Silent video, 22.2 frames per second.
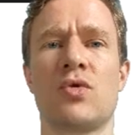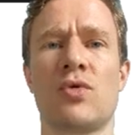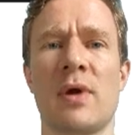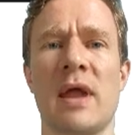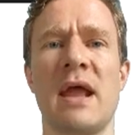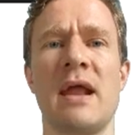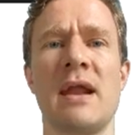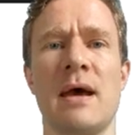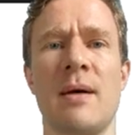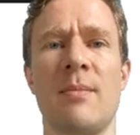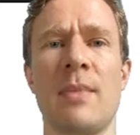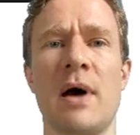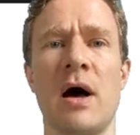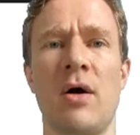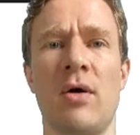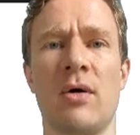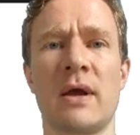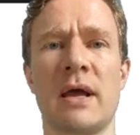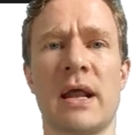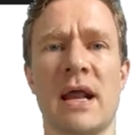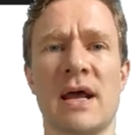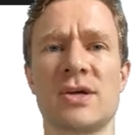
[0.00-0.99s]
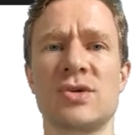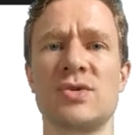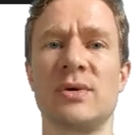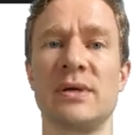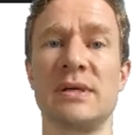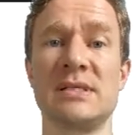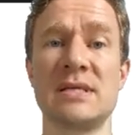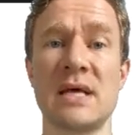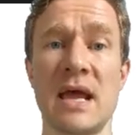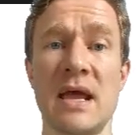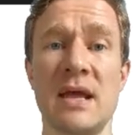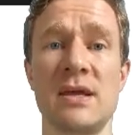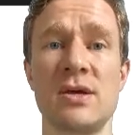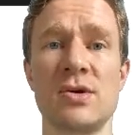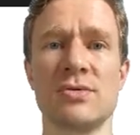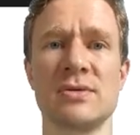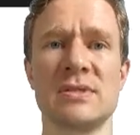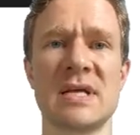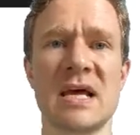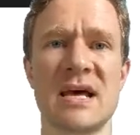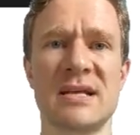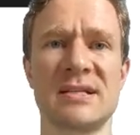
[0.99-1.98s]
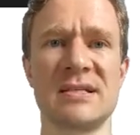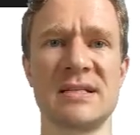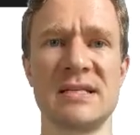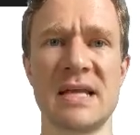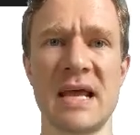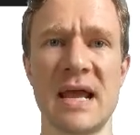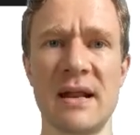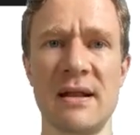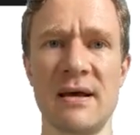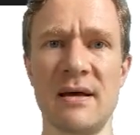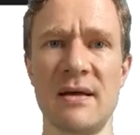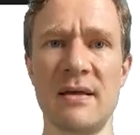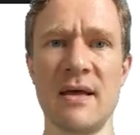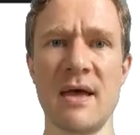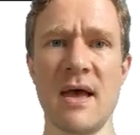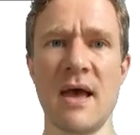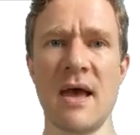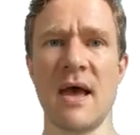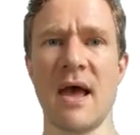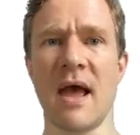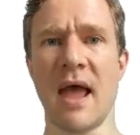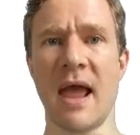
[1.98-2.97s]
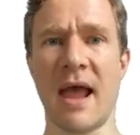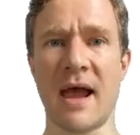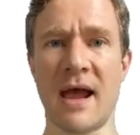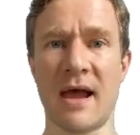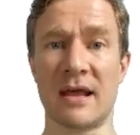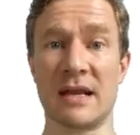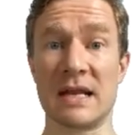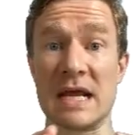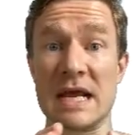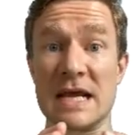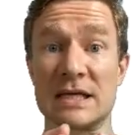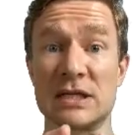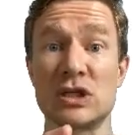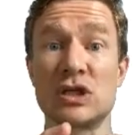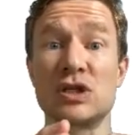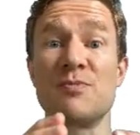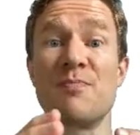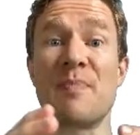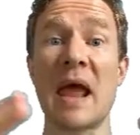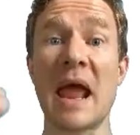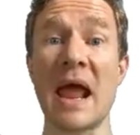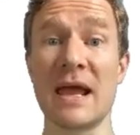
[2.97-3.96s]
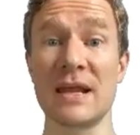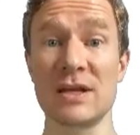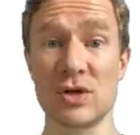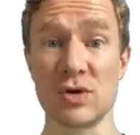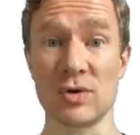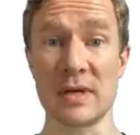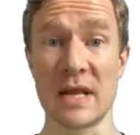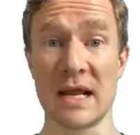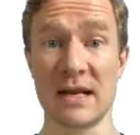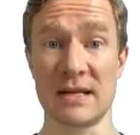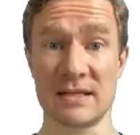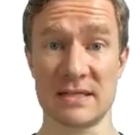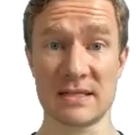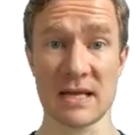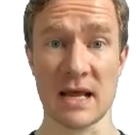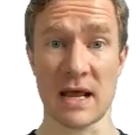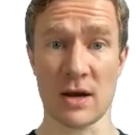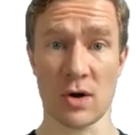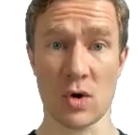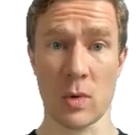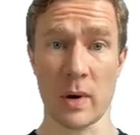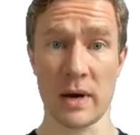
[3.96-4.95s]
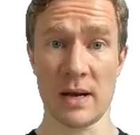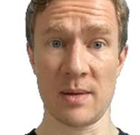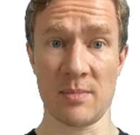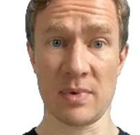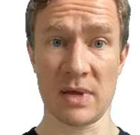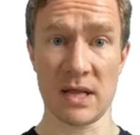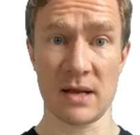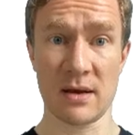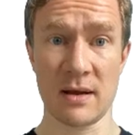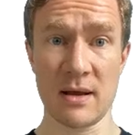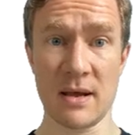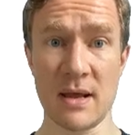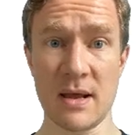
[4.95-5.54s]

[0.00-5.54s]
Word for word: Create ML can actually take your test data and expand your data set quite a bit.